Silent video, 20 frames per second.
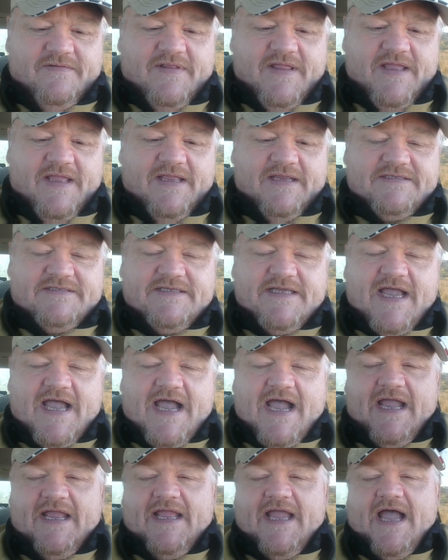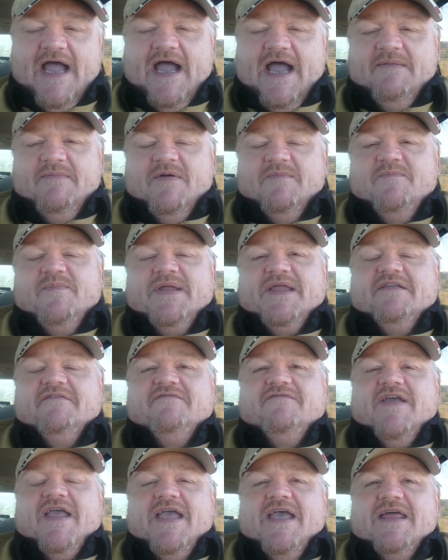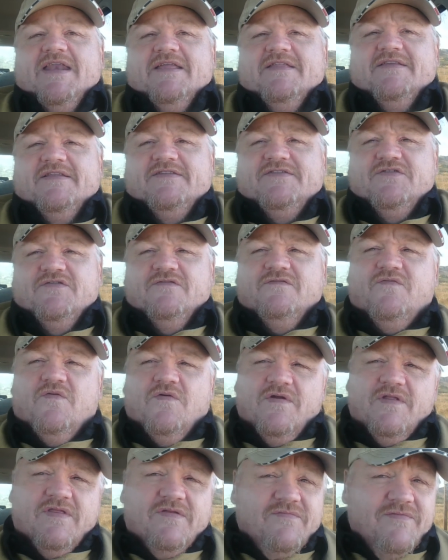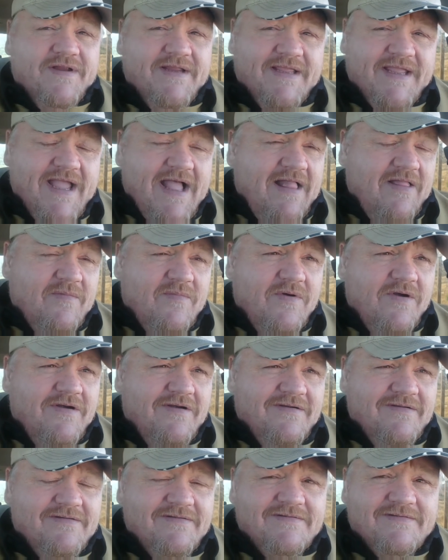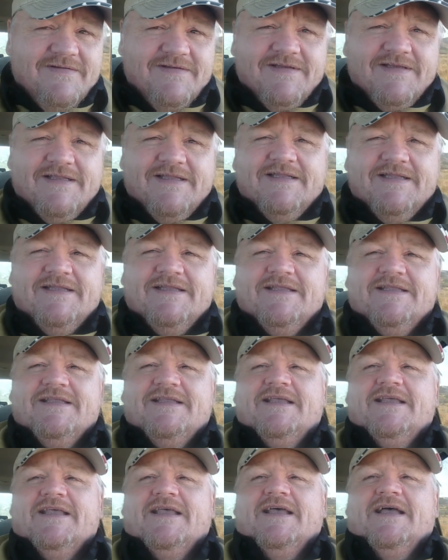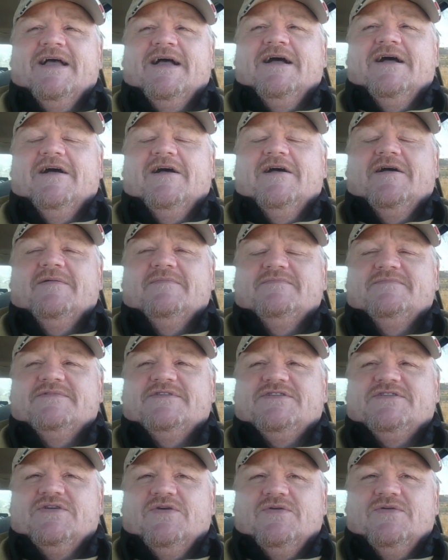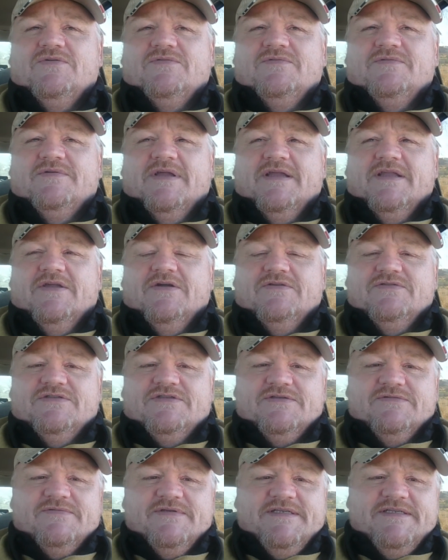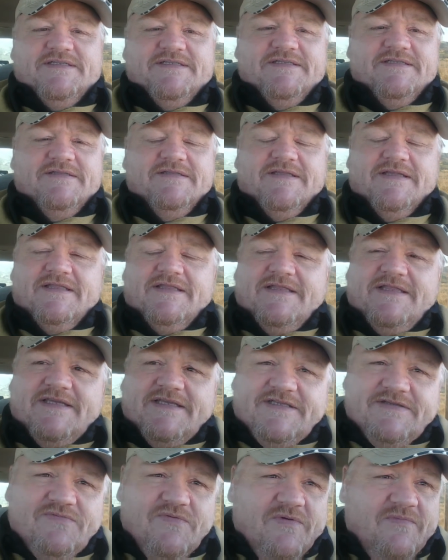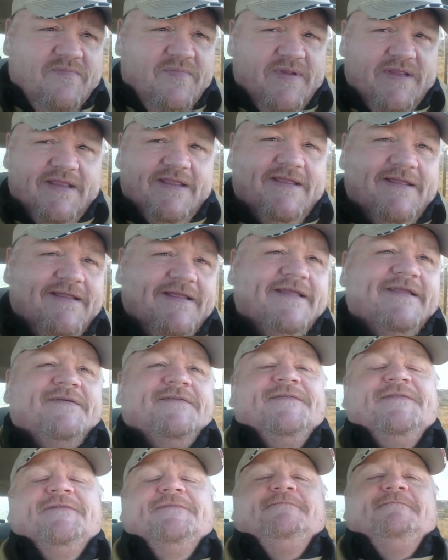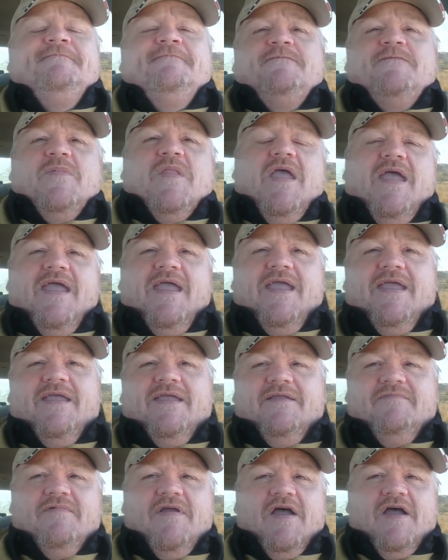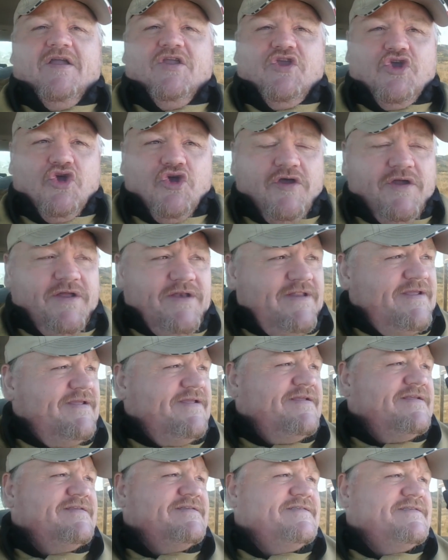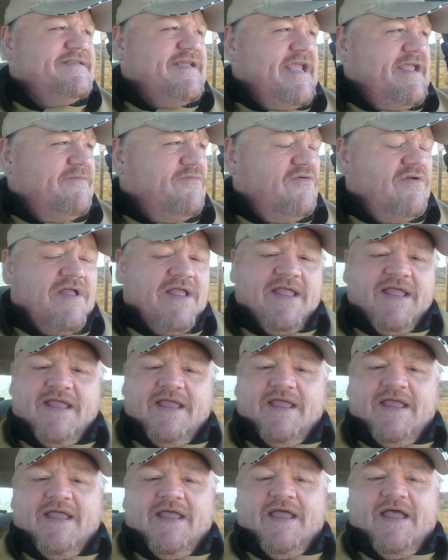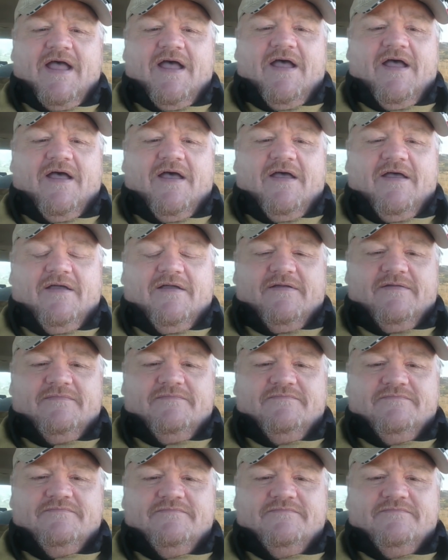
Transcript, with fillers: things. I, I'm a big fan of the two forty-three caliber. Um, so it goes to reason that this would be a, a good, stable, uh,